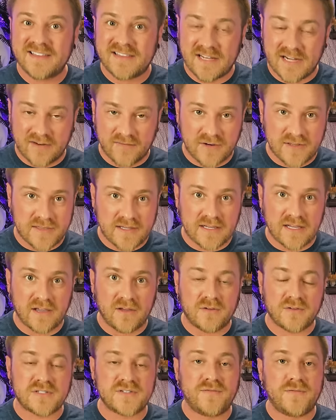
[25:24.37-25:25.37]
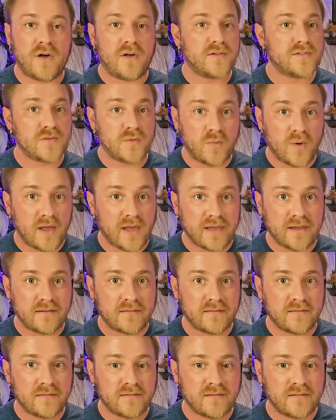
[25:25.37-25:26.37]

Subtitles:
that everything else falls away,